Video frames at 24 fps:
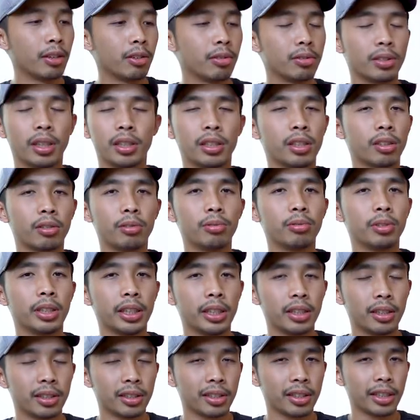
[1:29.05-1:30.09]
you know, the
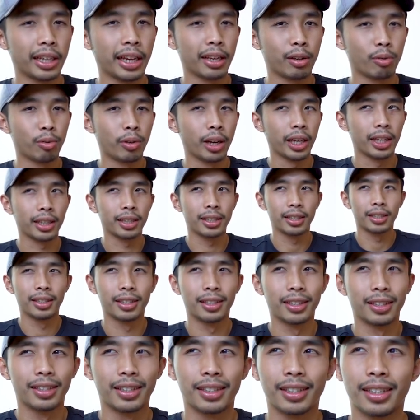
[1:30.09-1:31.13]
jacuzzi doesn't get wet.
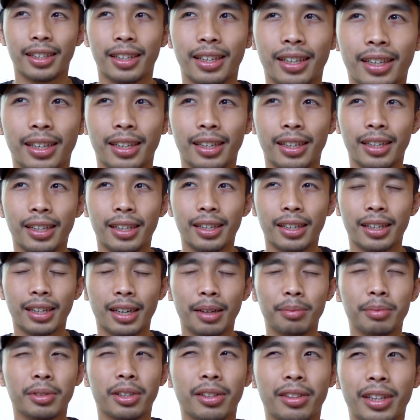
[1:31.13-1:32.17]

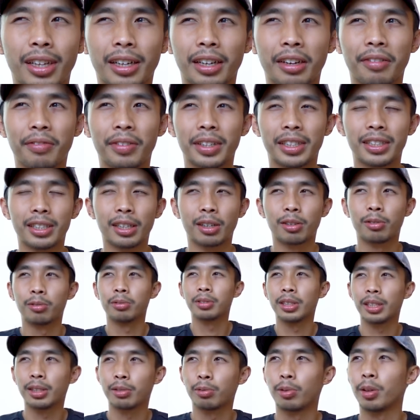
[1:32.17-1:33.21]
Come to think of it,
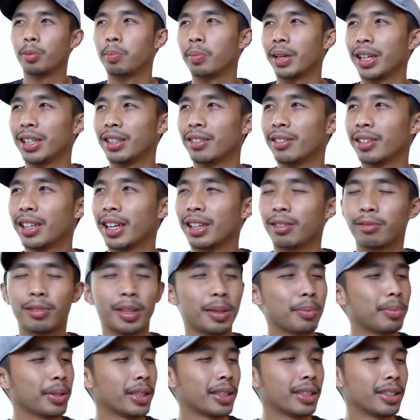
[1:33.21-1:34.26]
jacuzzis were made to get
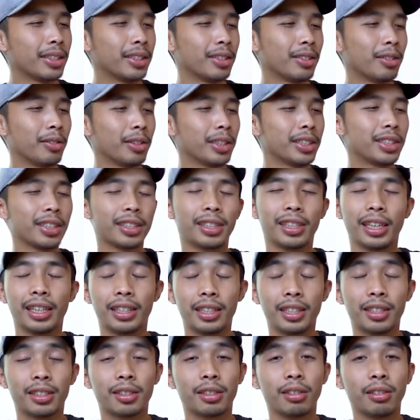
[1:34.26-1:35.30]
wet, but you know, it
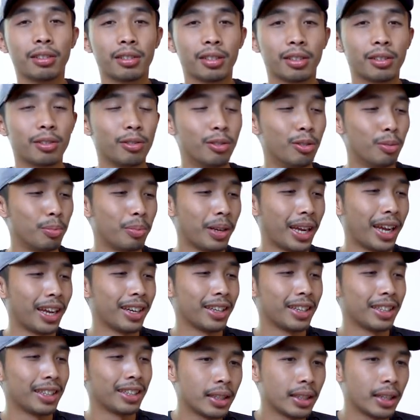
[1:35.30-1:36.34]
just looks cool,
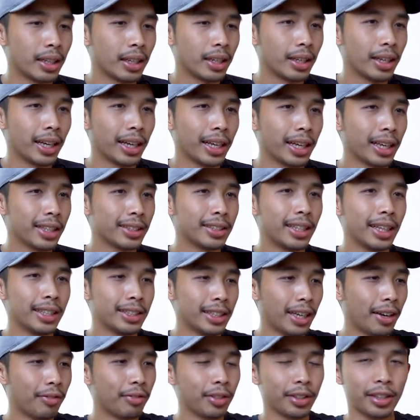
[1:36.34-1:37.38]
man. And I guess
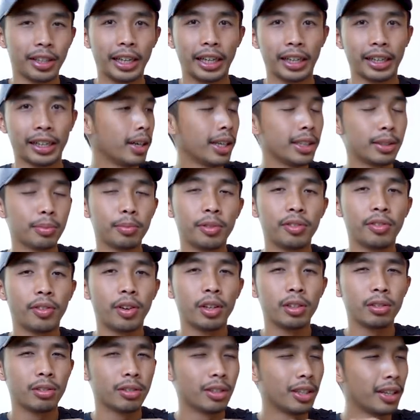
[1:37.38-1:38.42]
that's everything. Let's move
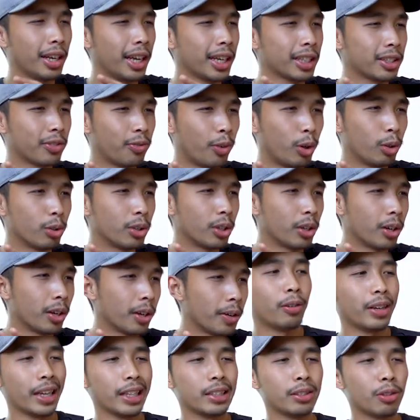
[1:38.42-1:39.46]
on to the next folder.
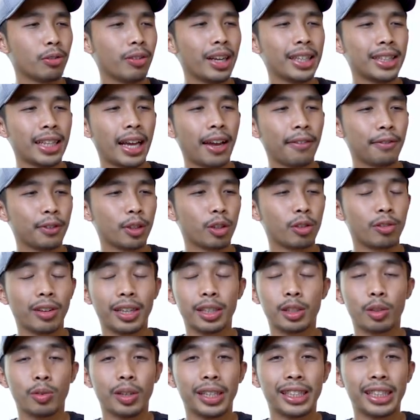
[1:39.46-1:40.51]
Okay, so right after
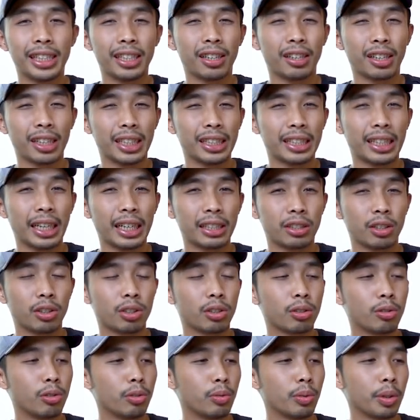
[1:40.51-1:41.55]
graduating architecture
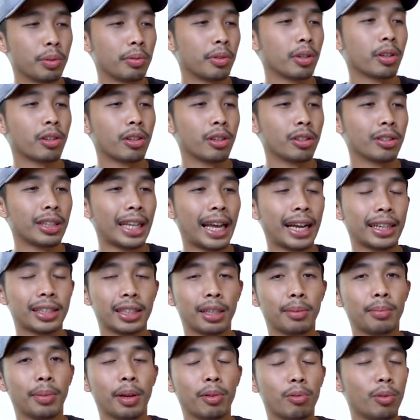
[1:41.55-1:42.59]
school, we were
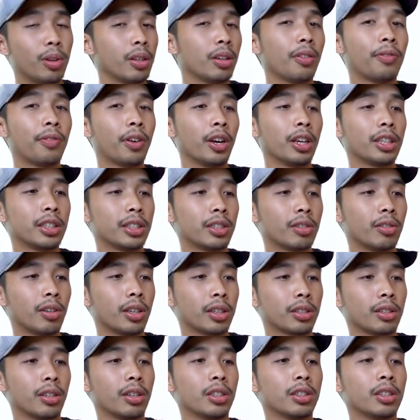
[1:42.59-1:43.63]
contacted by one of our
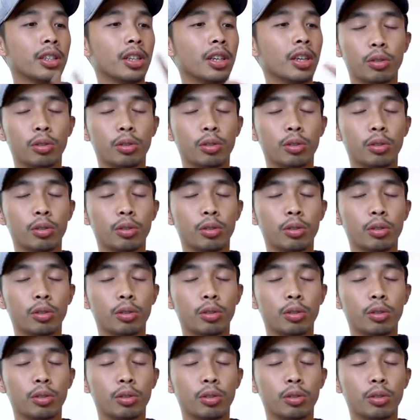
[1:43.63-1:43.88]
instructors